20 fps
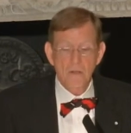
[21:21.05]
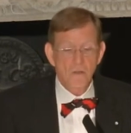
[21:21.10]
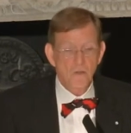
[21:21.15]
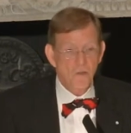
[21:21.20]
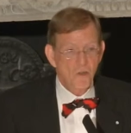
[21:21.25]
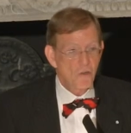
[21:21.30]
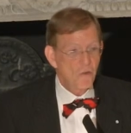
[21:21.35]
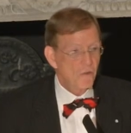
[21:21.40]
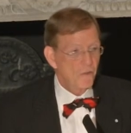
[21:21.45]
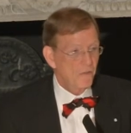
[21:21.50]

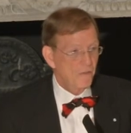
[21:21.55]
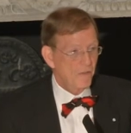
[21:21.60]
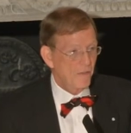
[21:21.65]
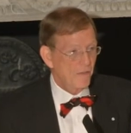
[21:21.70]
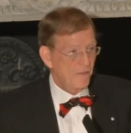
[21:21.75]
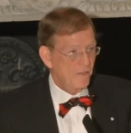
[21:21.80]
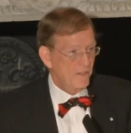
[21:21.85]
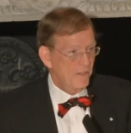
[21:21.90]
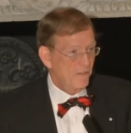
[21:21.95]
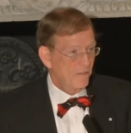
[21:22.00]
June of
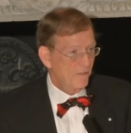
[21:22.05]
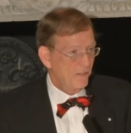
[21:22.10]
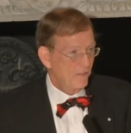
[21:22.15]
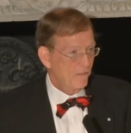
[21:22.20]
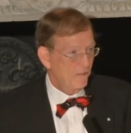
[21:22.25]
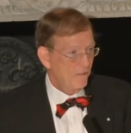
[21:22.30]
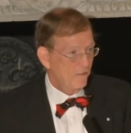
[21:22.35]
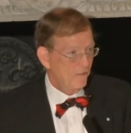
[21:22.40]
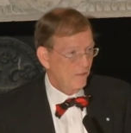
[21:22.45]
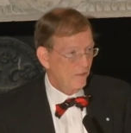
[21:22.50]

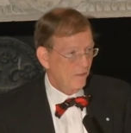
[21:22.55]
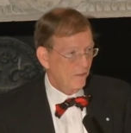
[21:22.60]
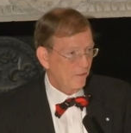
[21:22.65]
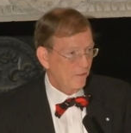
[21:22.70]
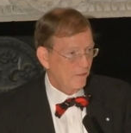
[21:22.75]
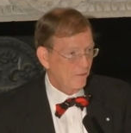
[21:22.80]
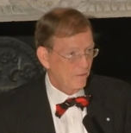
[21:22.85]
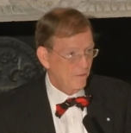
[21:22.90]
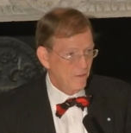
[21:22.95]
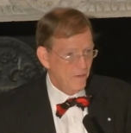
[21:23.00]

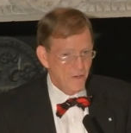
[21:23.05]
1776.